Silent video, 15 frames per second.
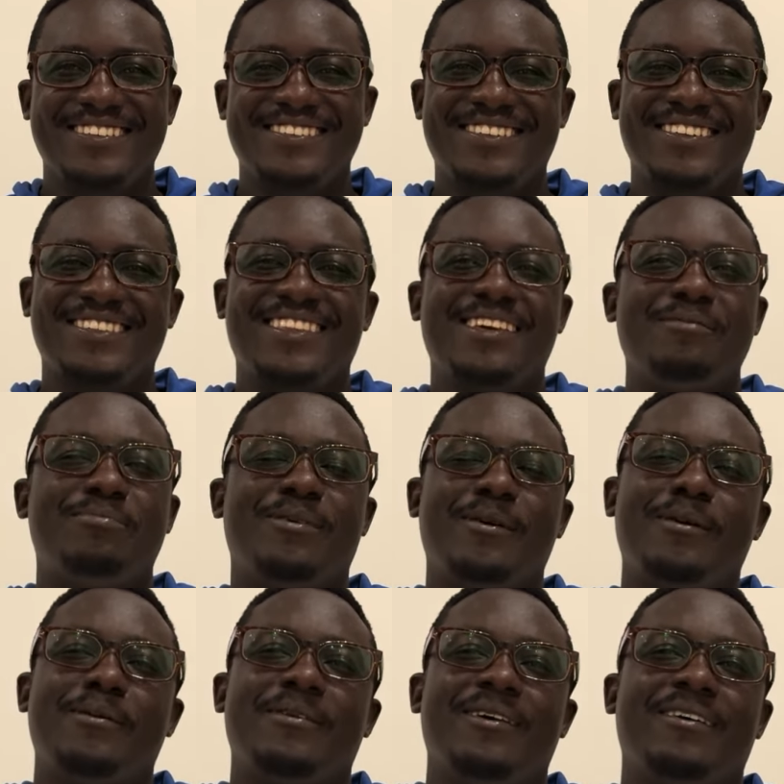They
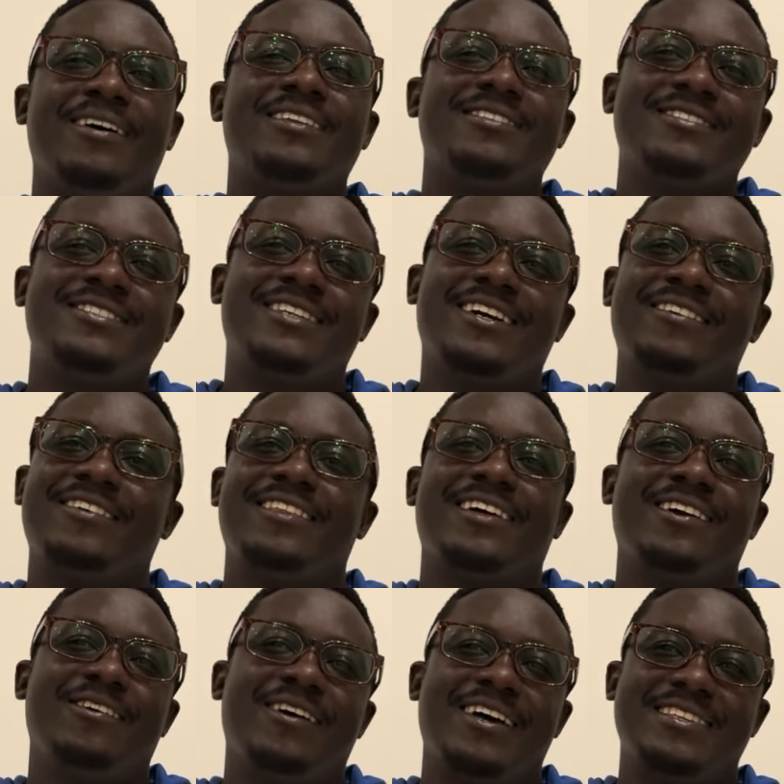probably want to check whether
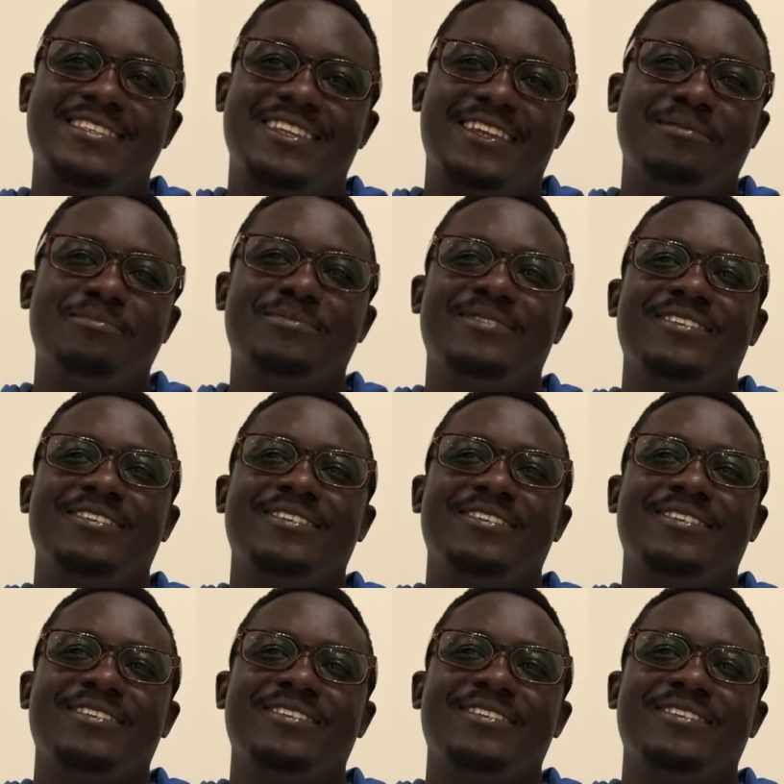you are asleep.